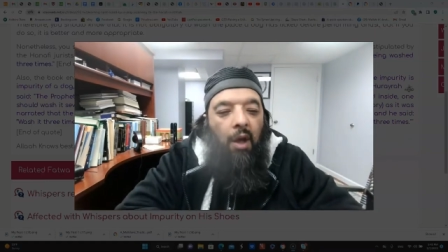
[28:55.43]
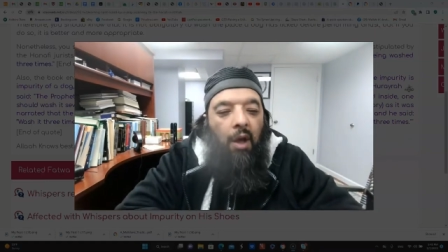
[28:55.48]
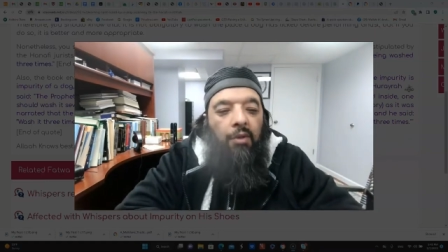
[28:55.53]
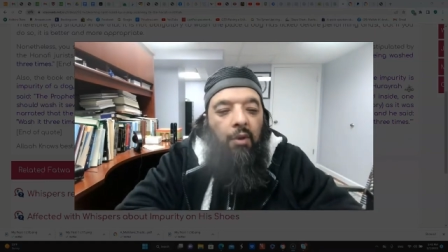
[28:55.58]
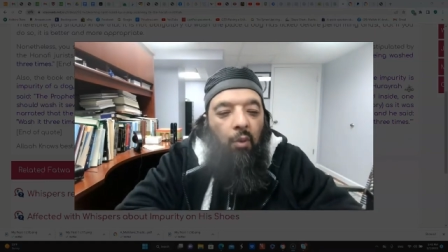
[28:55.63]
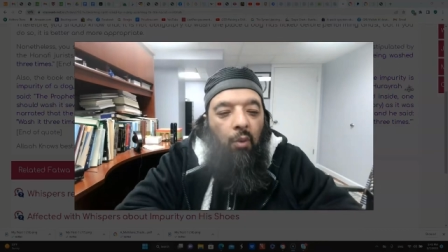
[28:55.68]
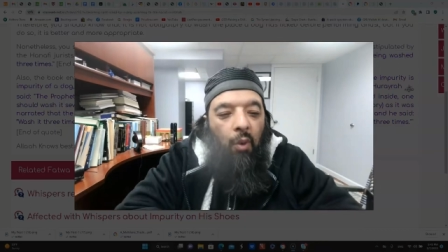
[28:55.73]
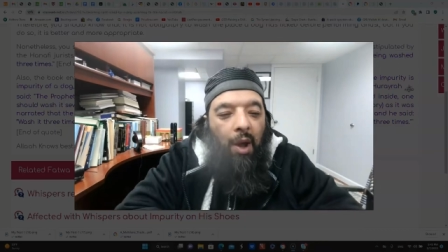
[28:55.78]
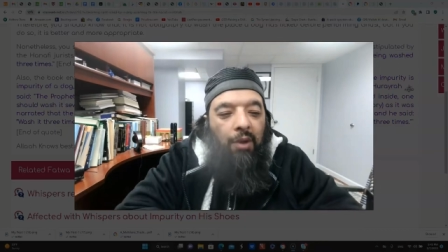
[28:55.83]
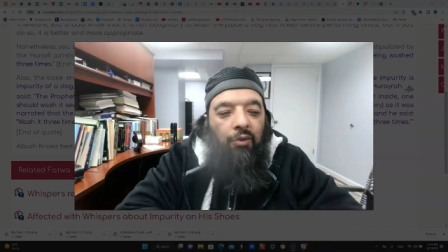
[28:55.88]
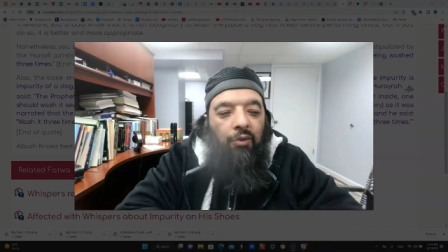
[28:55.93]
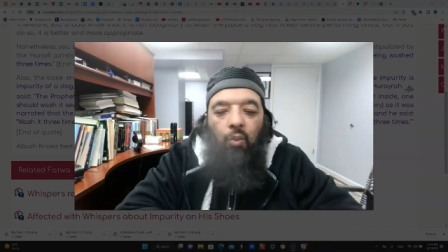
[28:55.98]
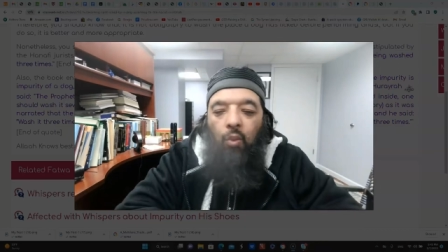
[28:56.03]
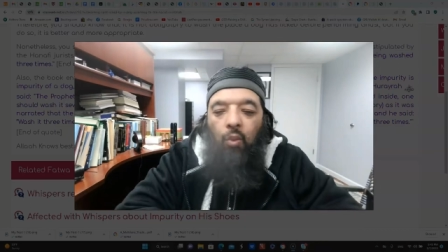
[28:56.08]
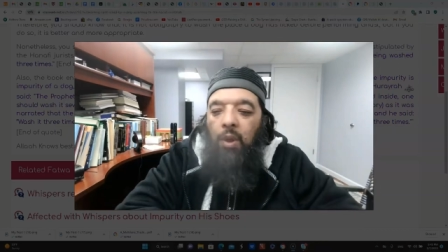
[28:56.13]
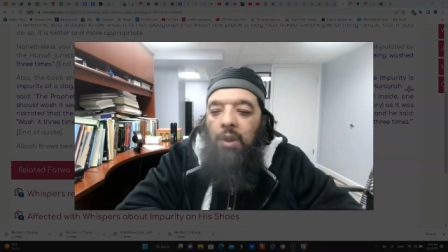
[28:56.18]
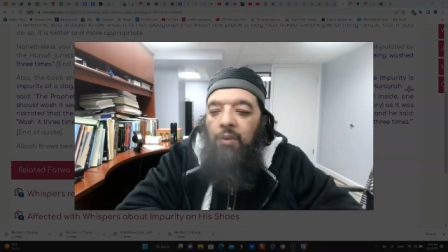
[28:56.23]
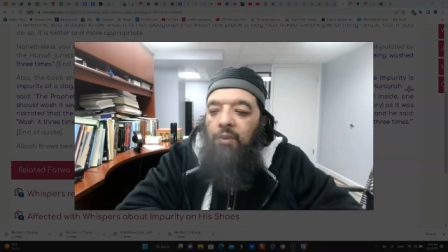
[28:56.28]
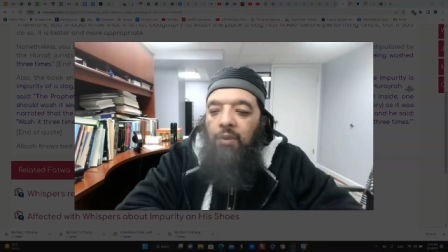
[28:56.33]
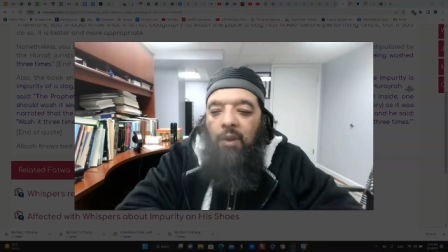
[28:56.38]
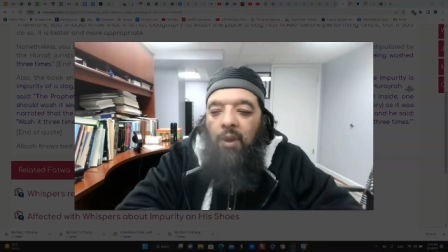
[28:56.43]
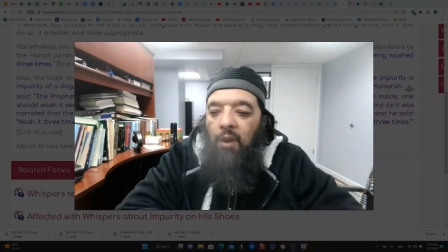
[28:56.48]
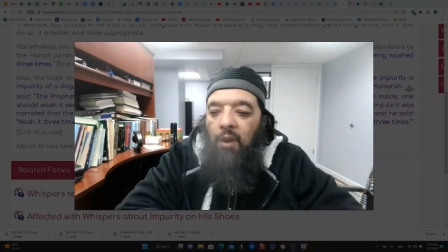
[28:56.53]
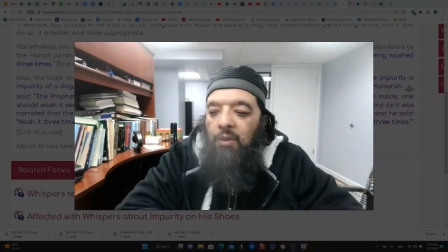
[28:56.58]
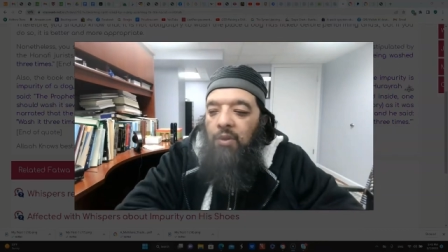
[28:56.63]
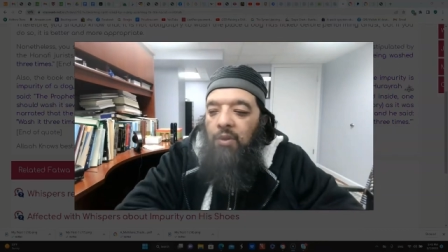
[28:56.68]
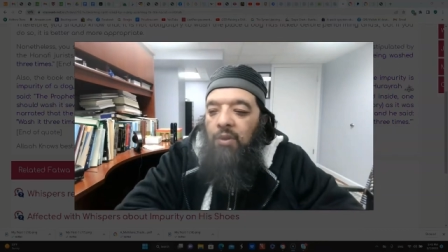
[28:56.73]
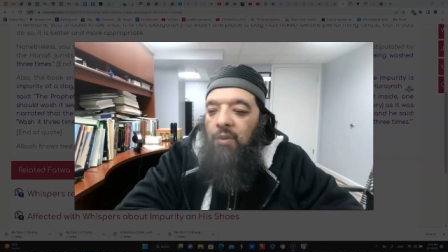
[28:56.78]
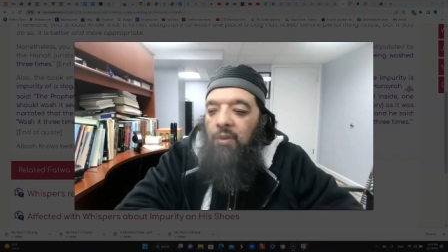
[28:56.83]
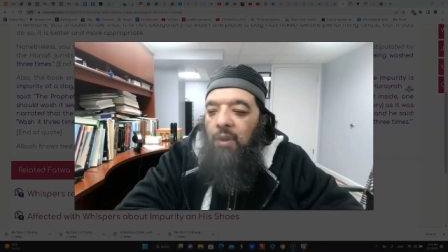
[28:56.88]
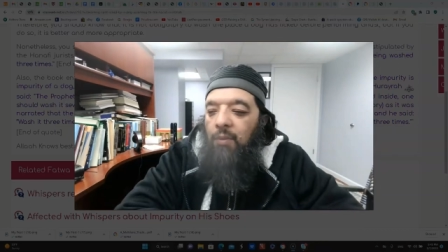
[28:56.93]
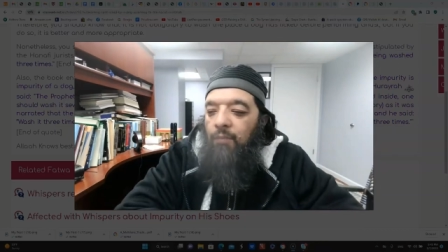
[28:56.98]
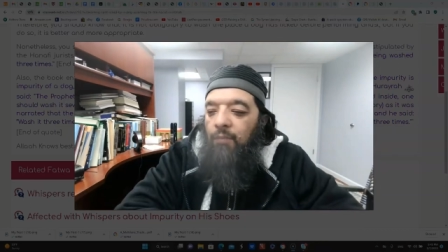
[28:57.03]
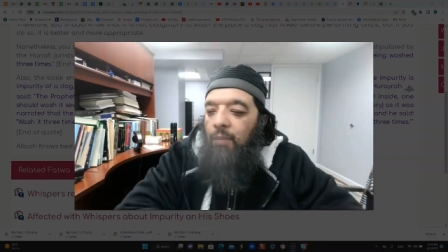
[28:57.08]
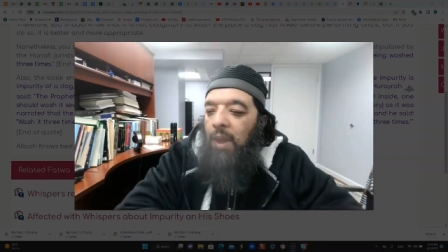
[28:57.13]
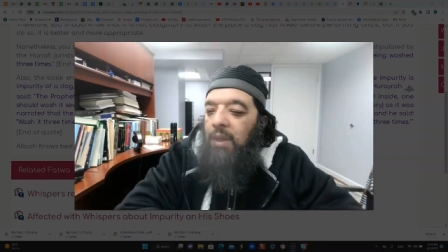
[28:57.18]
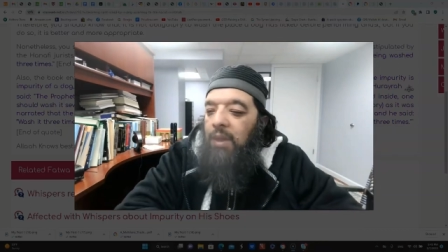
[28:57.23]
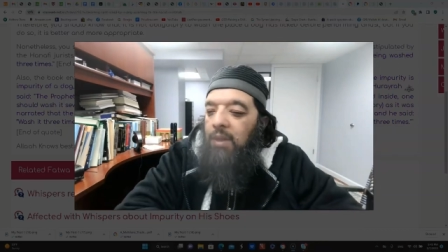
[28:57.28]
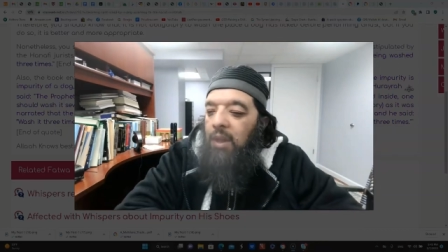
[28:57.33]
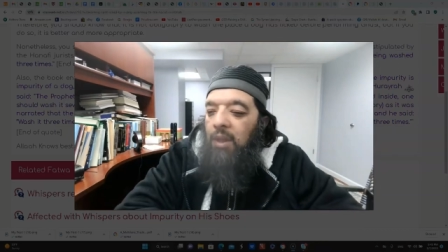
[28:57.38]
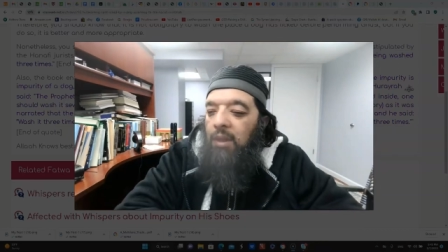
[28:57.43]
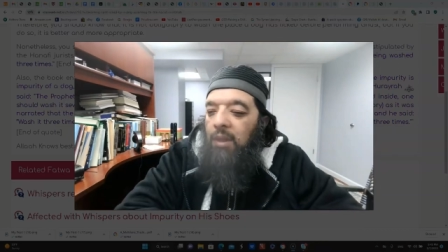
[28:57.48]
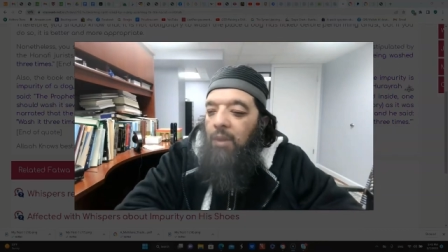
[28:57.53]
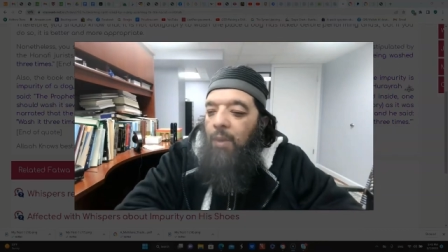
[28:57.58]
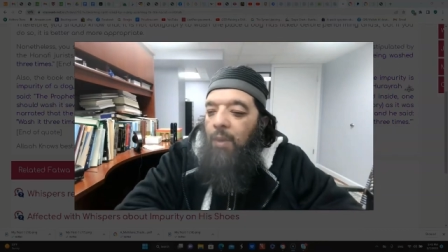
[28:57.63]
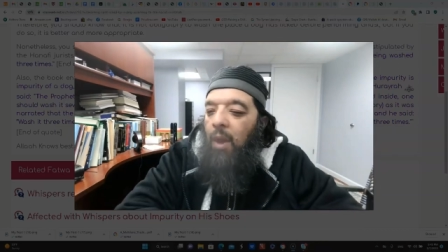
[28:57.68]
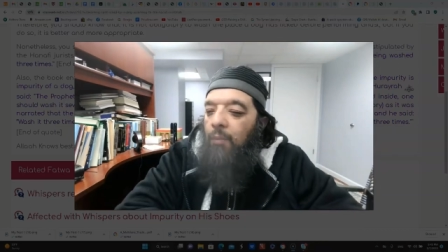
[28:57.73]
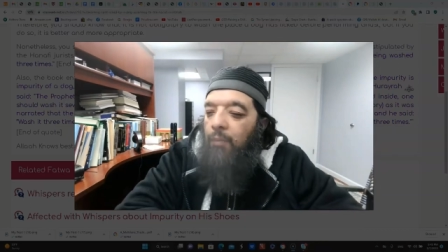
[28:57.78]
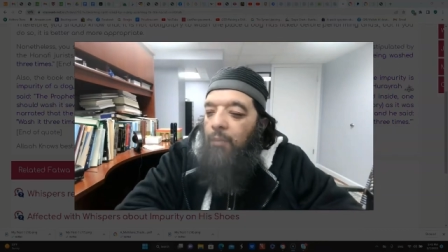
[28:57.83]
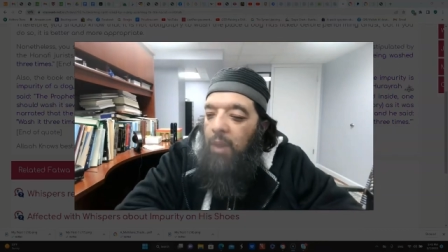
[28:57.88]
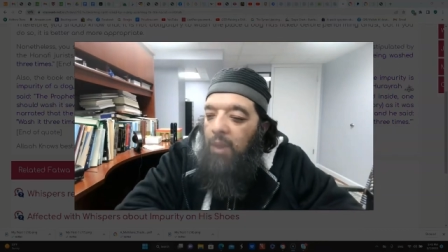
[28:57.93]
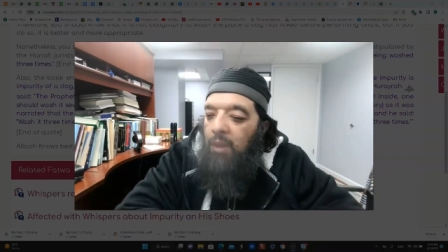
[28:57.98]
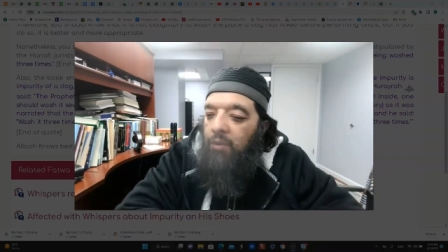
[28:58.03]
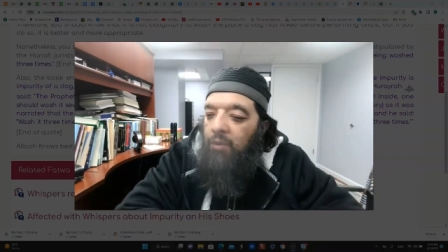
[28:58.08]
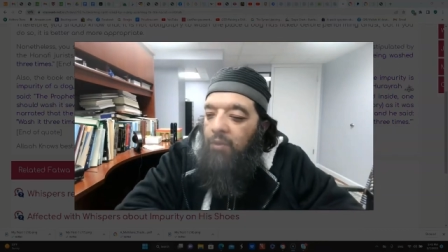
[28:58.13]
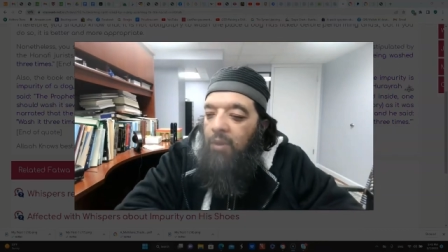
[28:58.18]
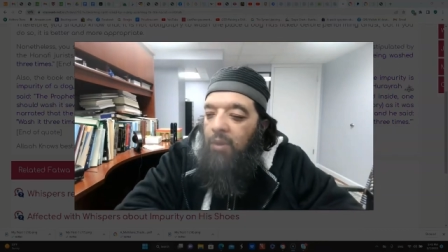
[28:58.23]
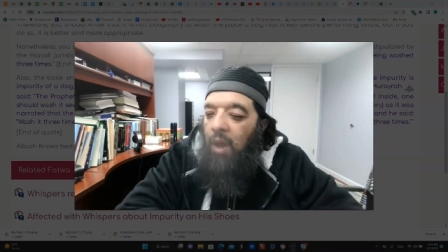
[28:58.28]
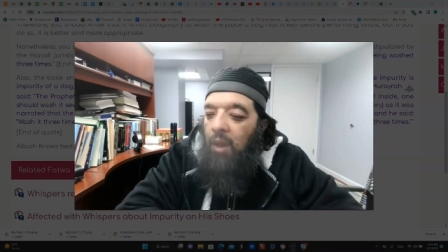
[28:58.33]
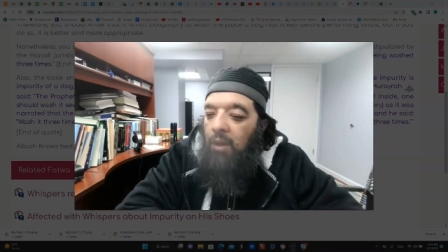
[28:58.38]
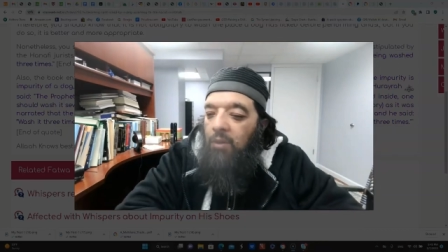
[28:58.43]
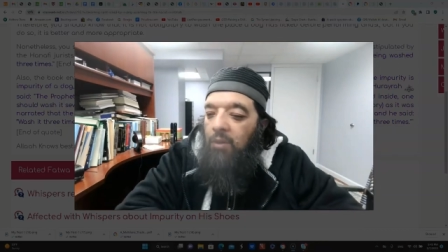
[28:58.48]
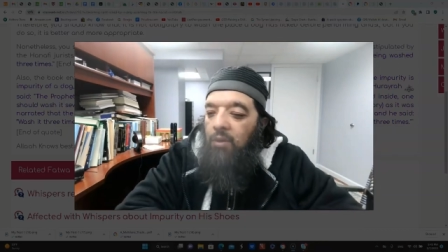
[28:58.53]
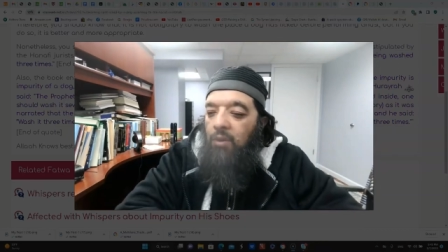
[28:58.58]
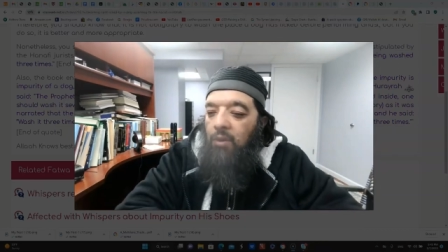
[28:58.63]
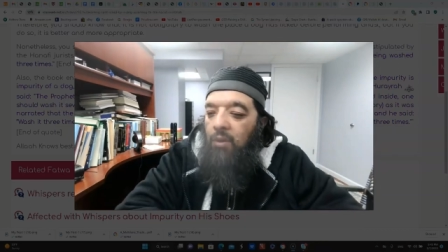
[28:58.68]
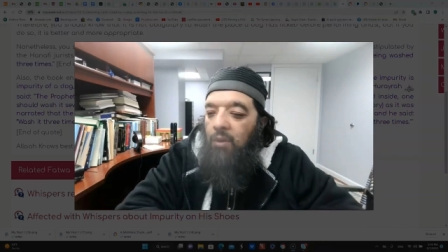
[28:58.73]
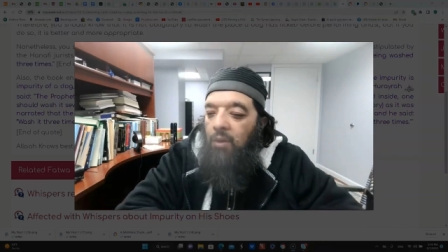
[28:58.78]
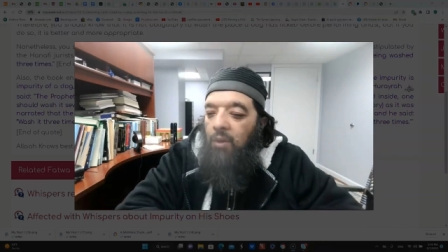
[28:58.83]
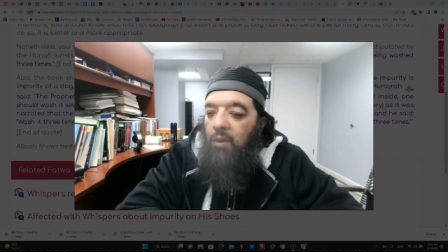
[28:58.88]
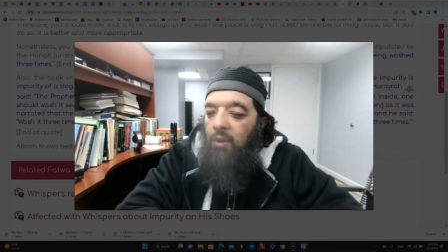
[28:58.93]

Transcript: Otherwise, what is there to, a big deal about being a scholar?